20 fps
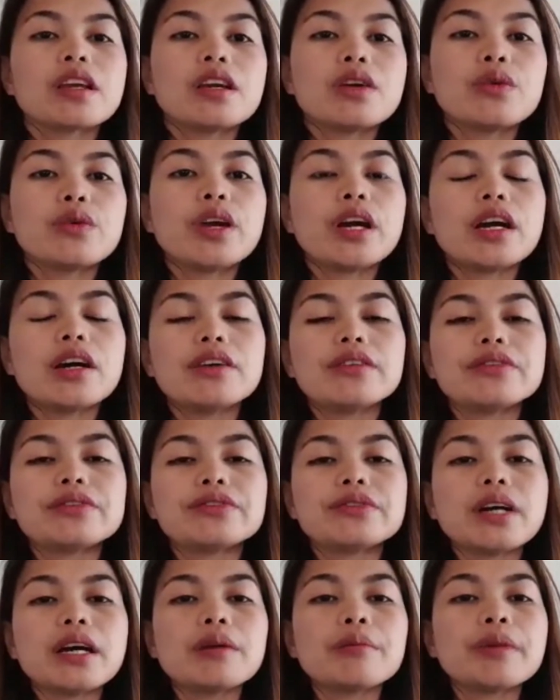we have
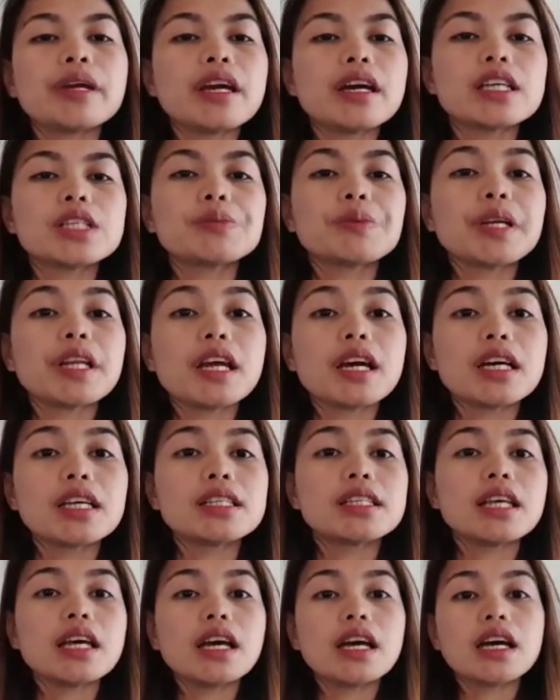my husband
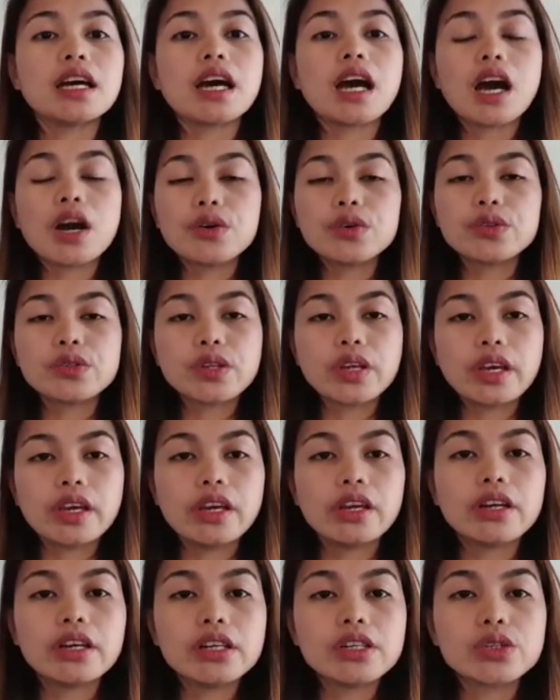has a house
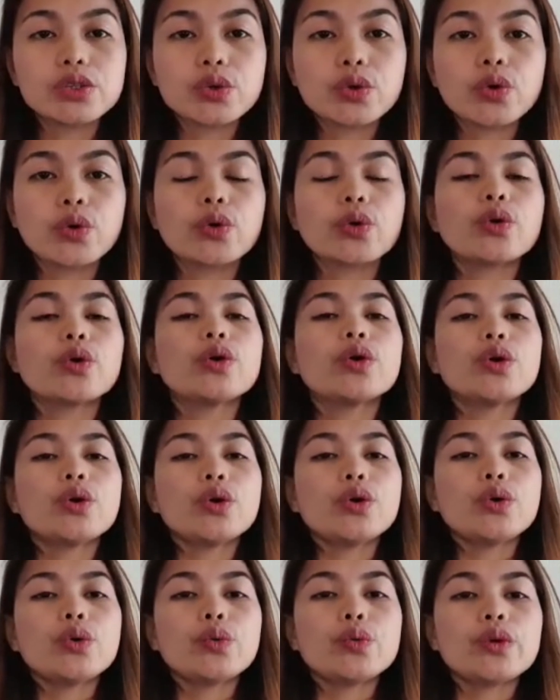here, so
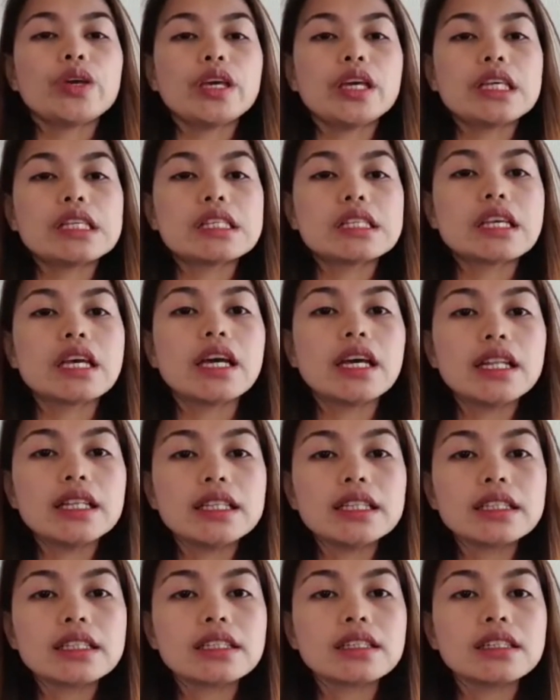we
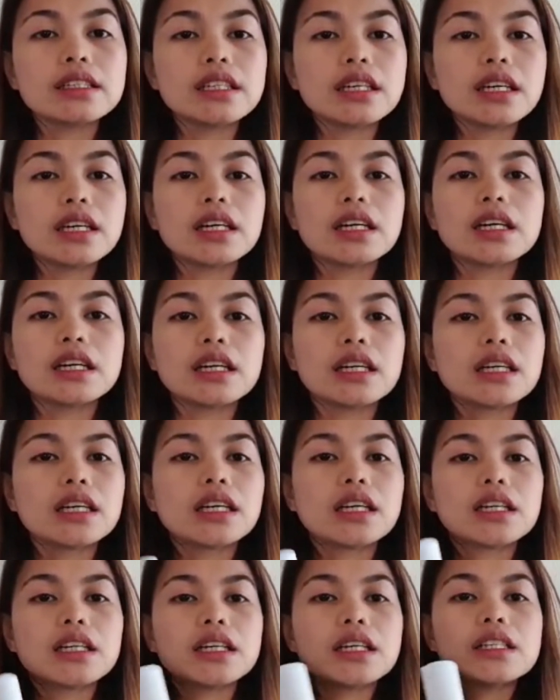sent
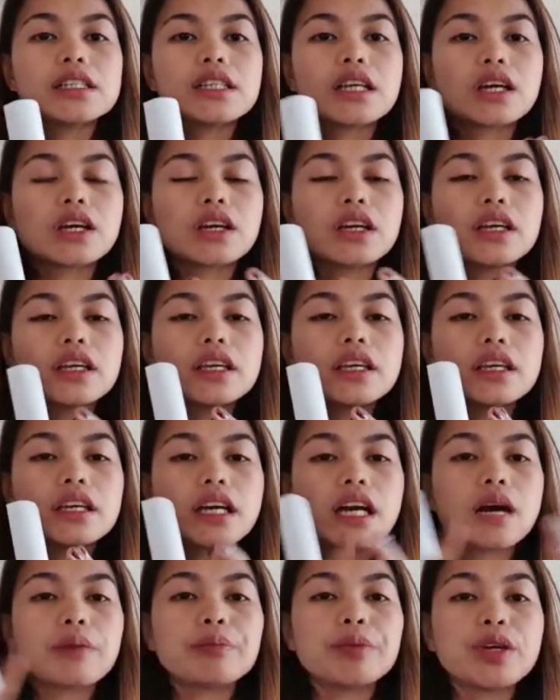it's a
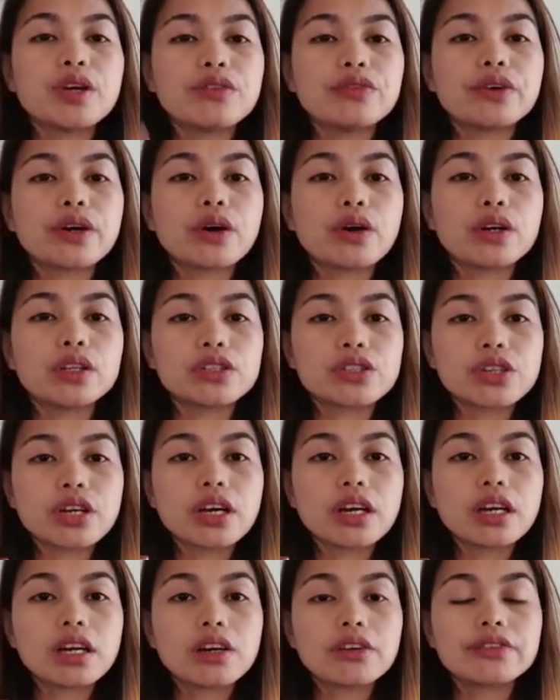copy of a
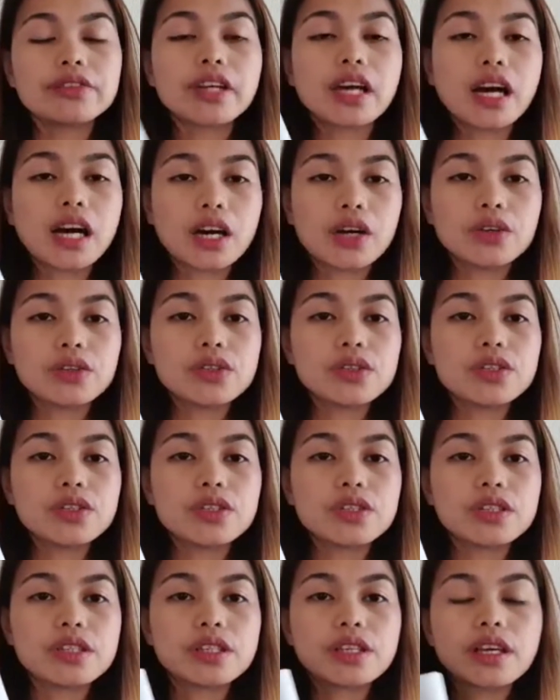contract of the
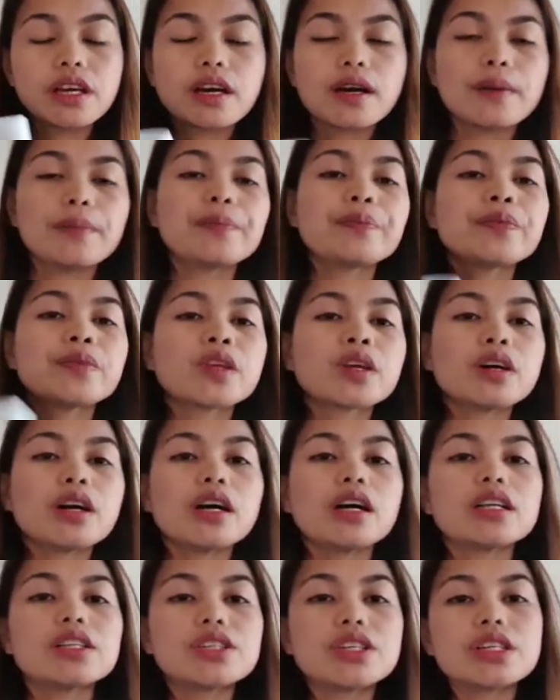house, yeah,
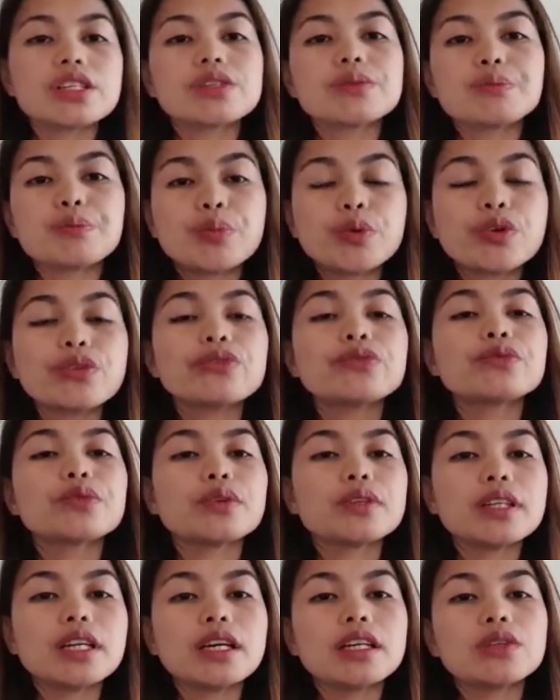just proof
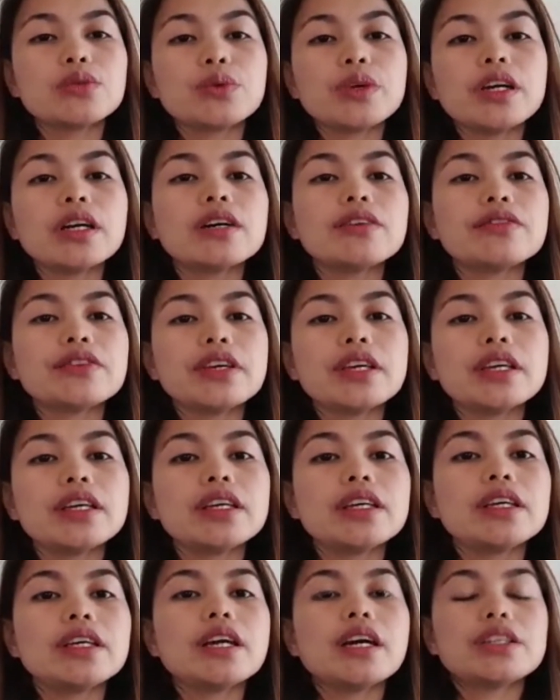that we have
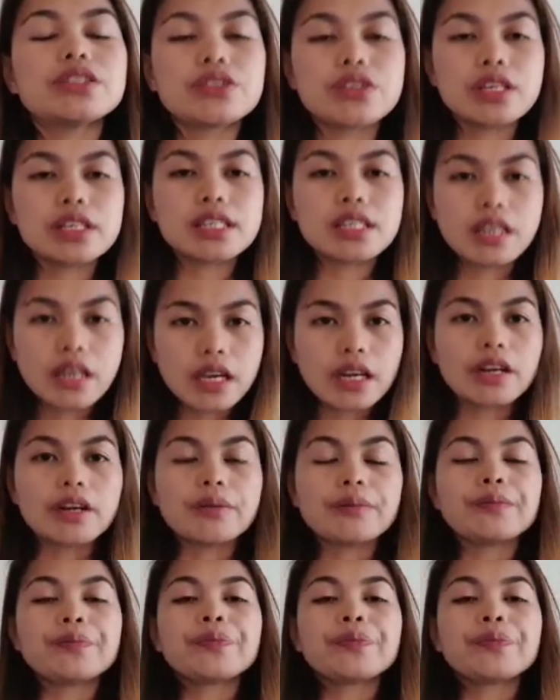a address here.